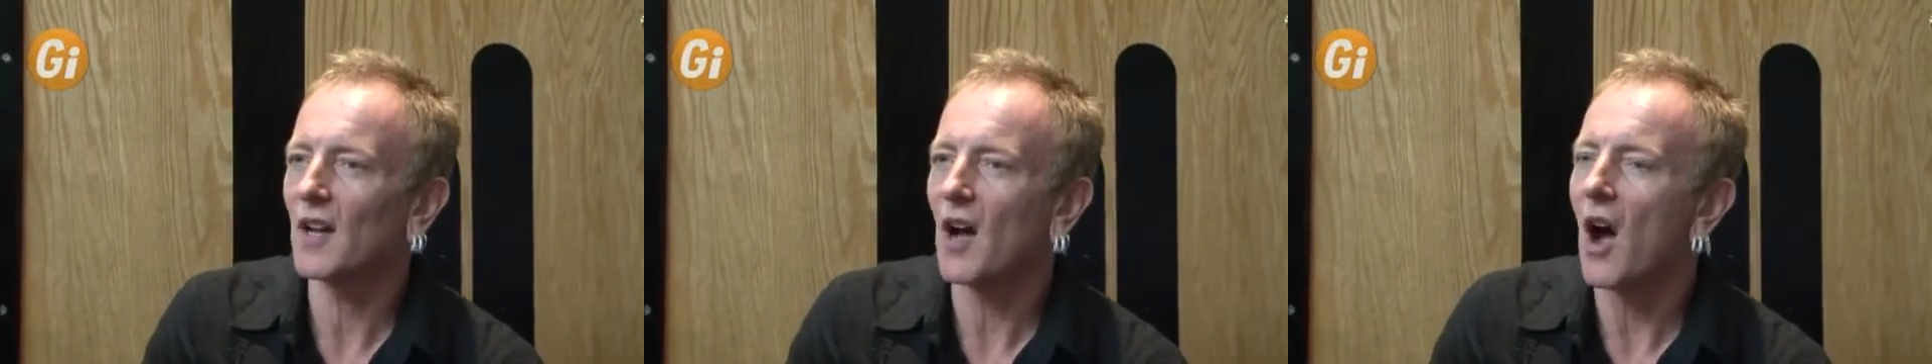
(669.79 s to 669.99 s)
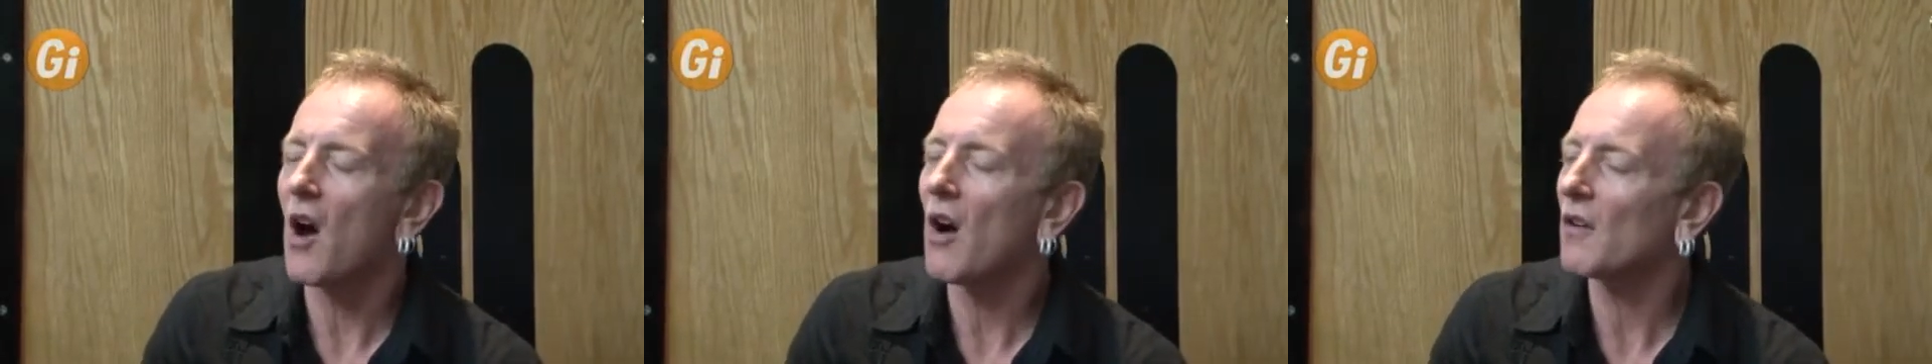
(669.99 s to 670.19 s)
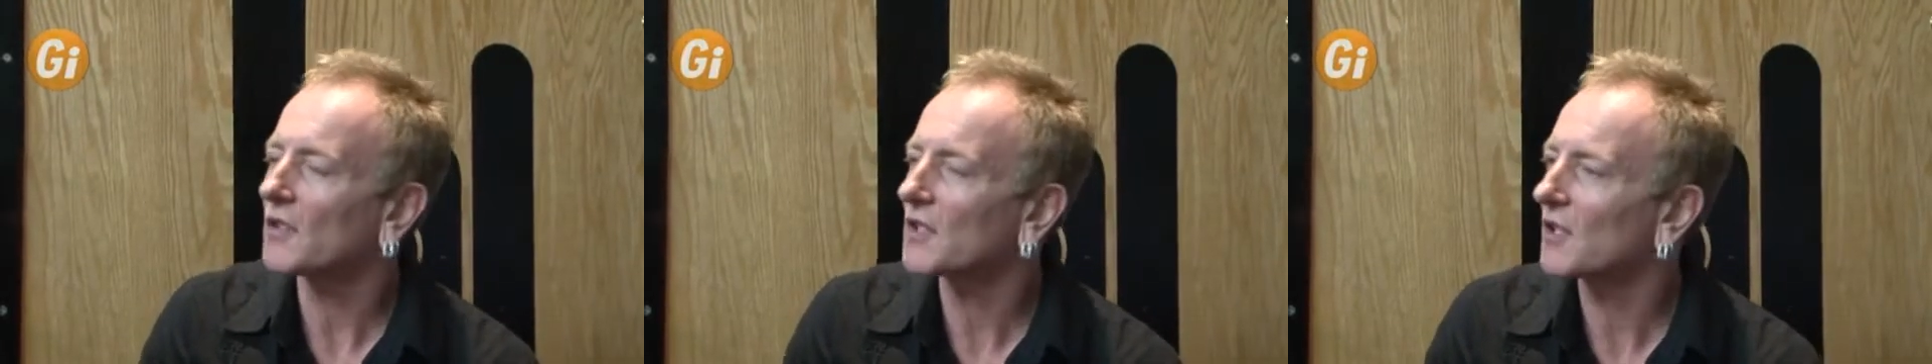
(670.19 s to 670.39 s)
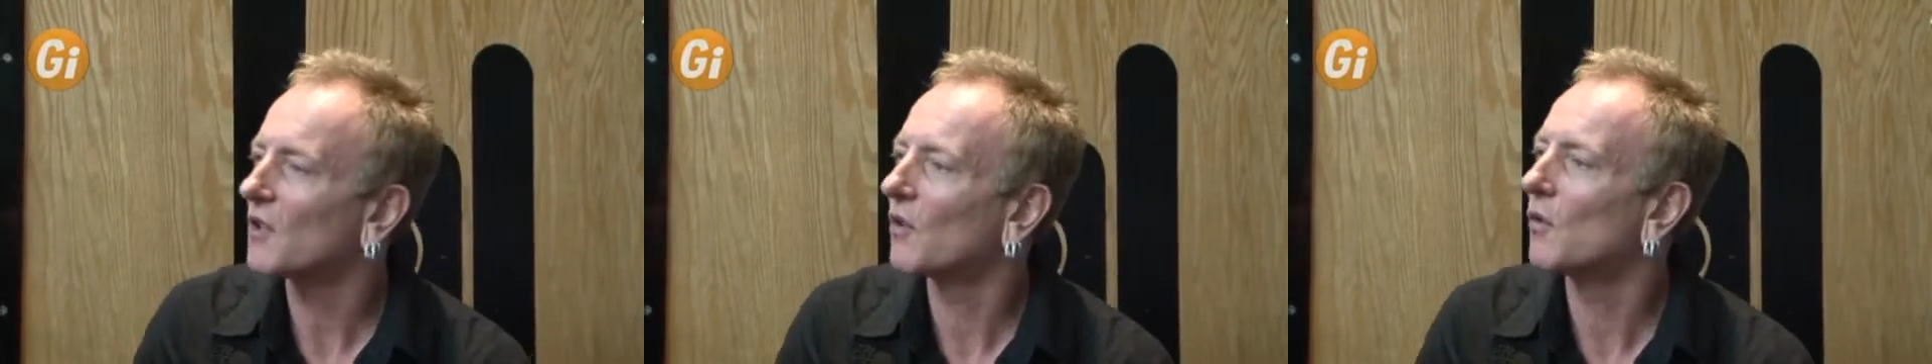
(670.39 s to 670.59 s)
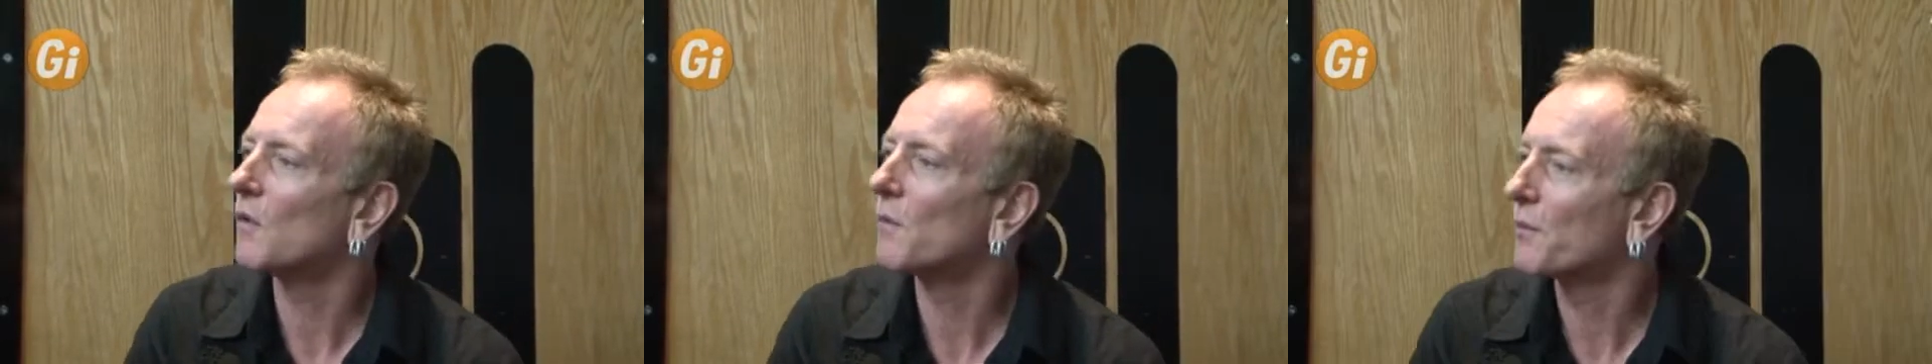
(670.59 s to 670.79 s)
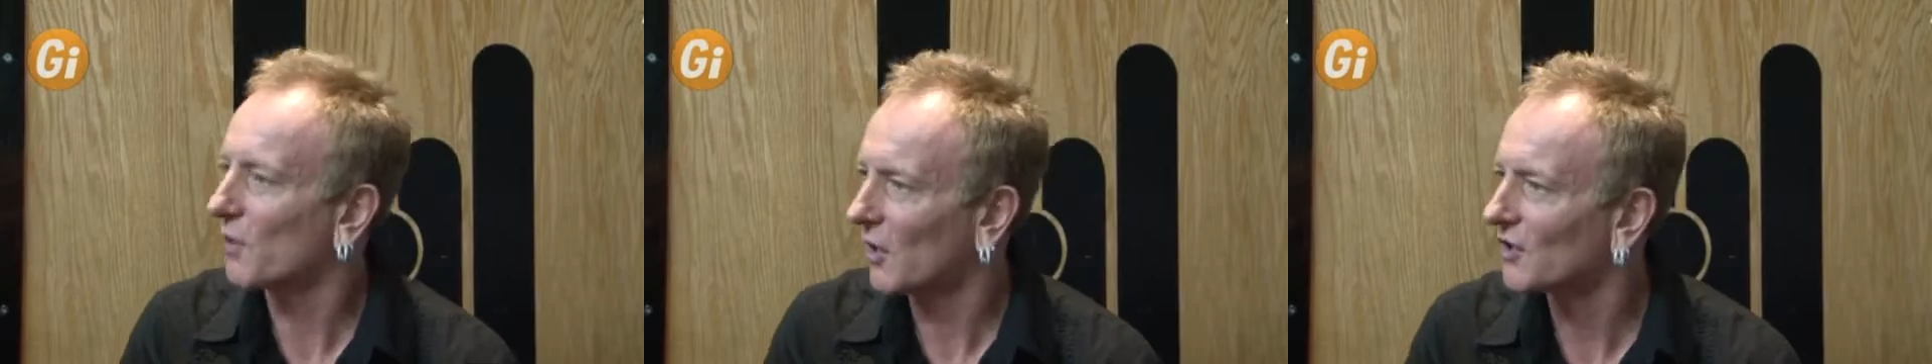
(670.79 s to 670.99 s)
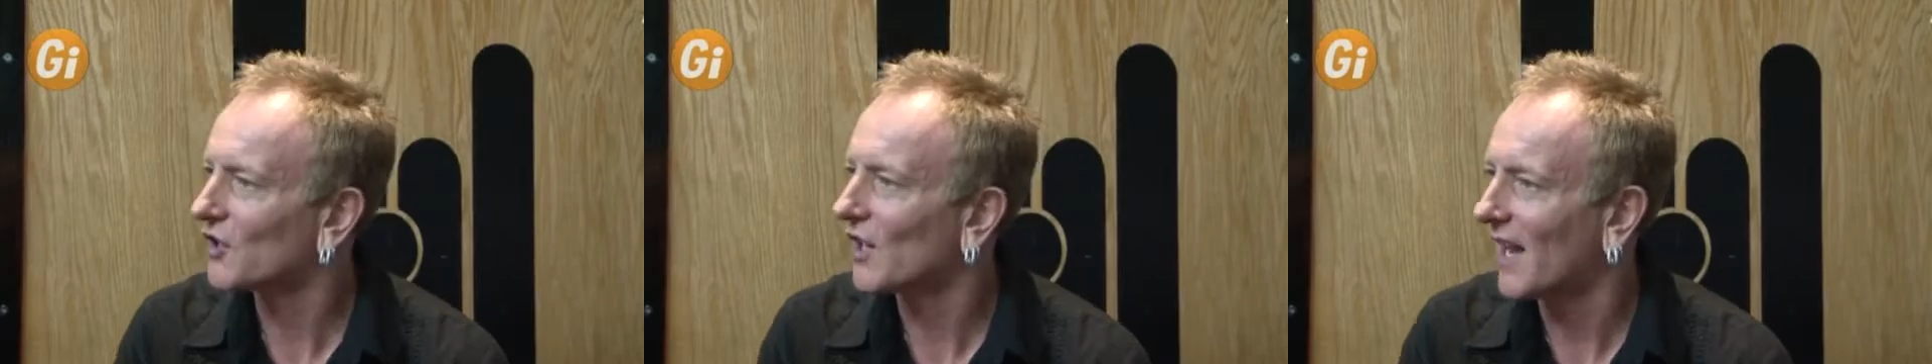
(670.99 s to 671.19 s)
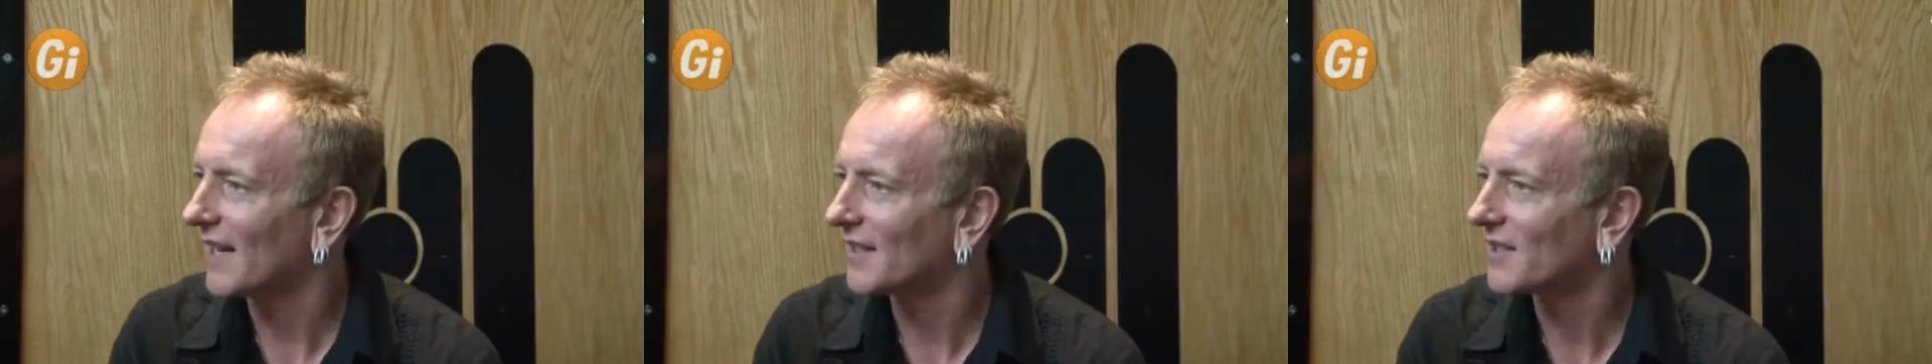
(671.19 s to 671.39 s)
art school project,